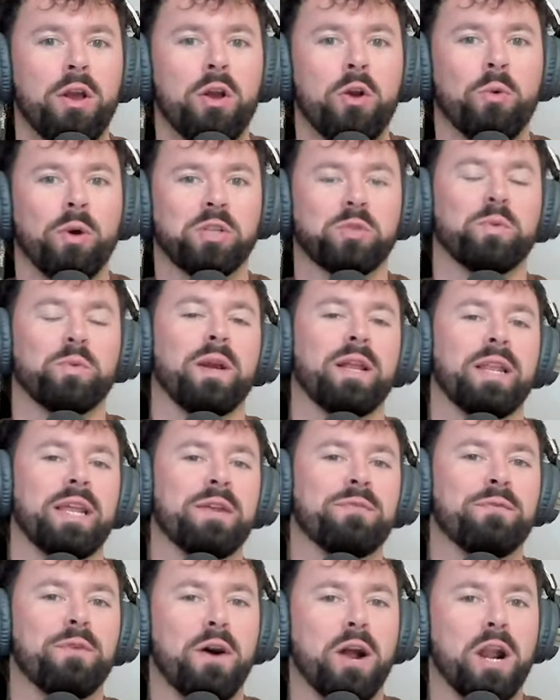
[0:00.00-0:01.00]
What's really
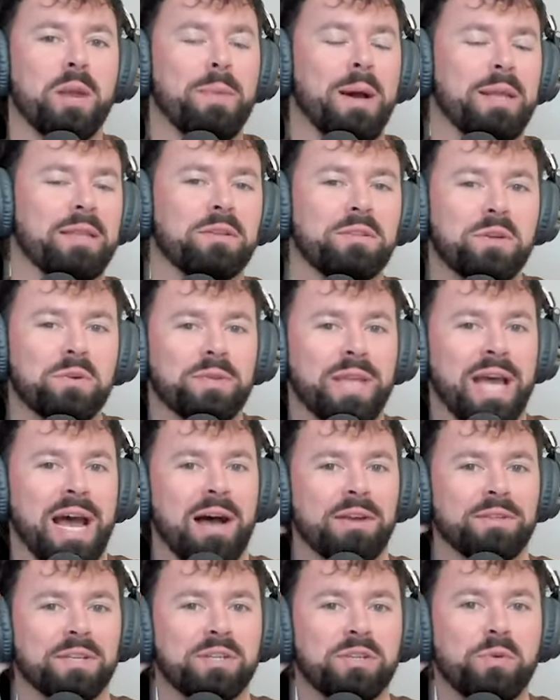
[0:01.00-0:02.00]
fun about the
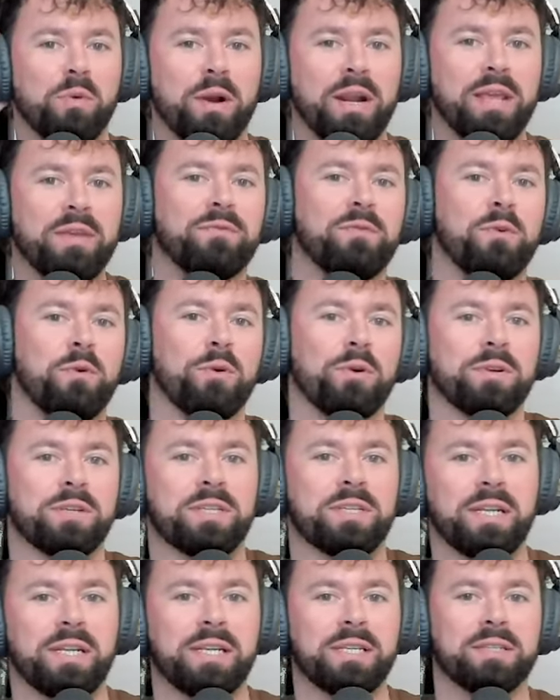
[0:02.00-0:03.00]
2024
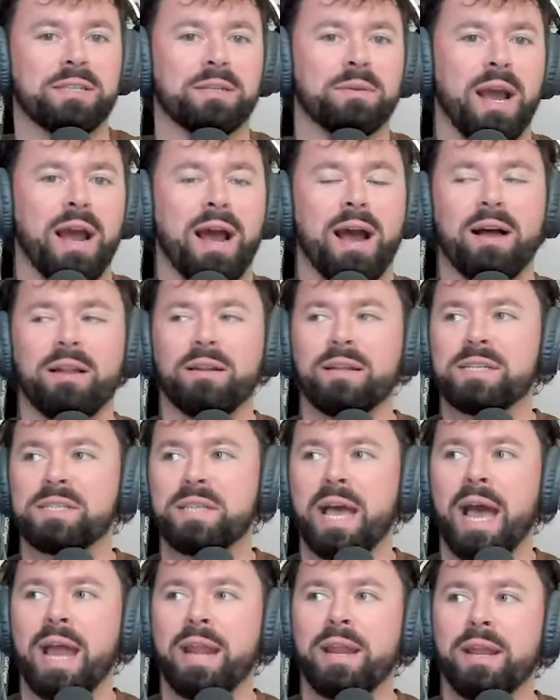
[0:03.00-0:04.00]
season, Kyle, is
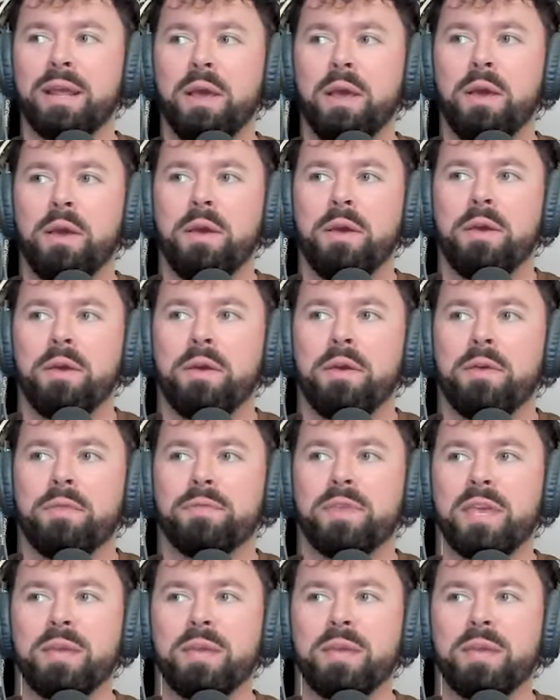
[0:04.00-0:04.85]
that the